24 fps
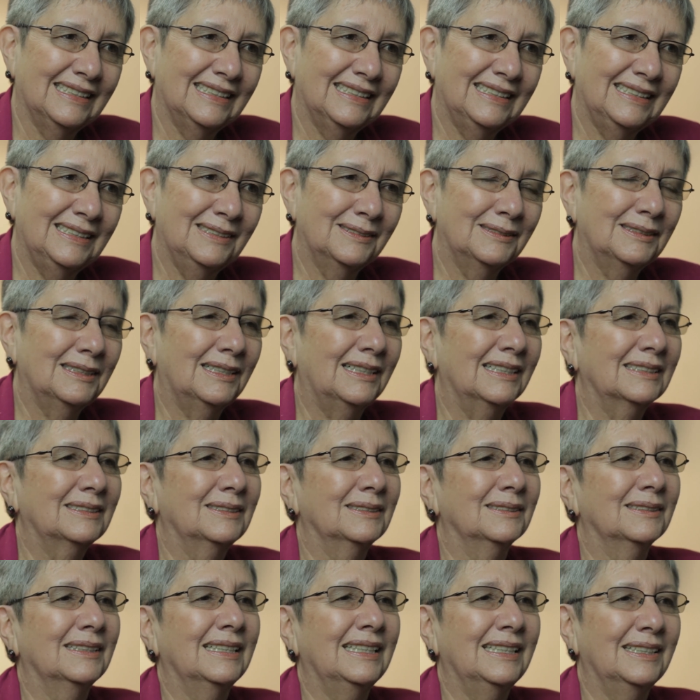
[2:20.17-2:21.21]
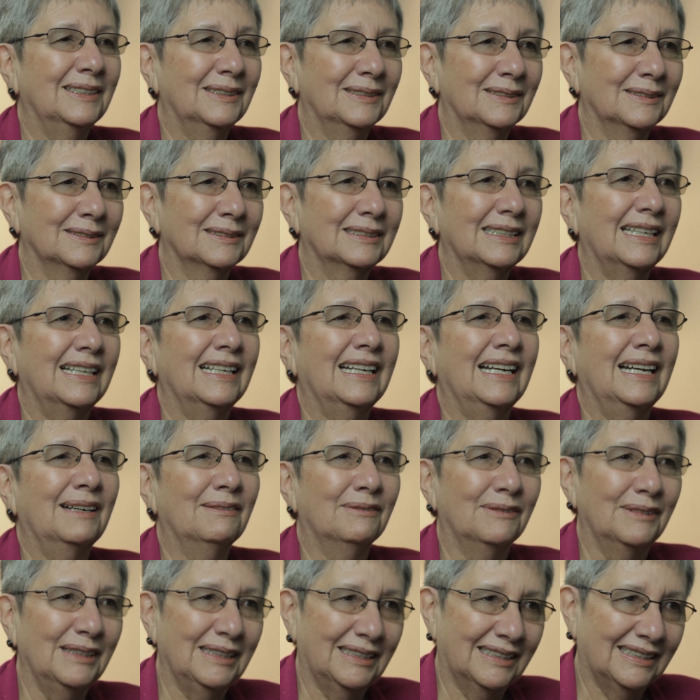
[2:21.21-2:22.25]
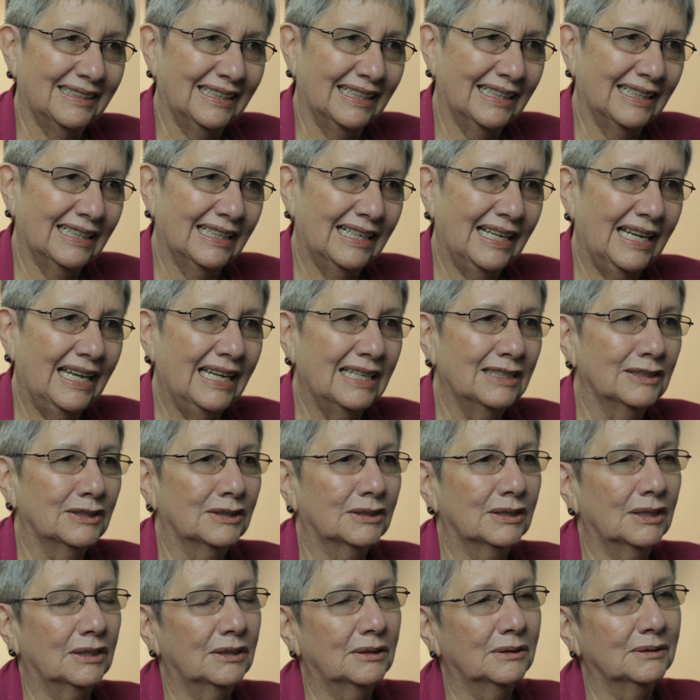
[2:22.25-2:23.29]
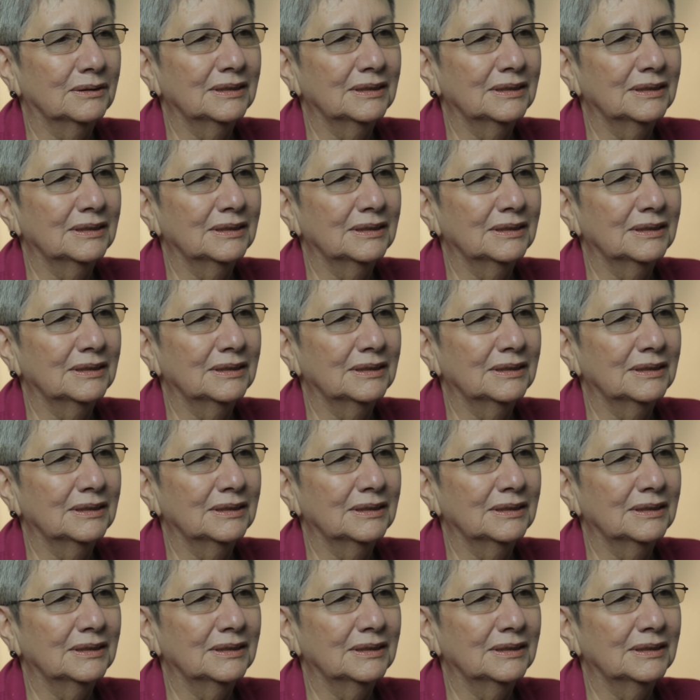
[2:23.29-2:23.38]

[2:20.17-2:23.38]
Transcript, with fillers: Your doctor hears everything. And so,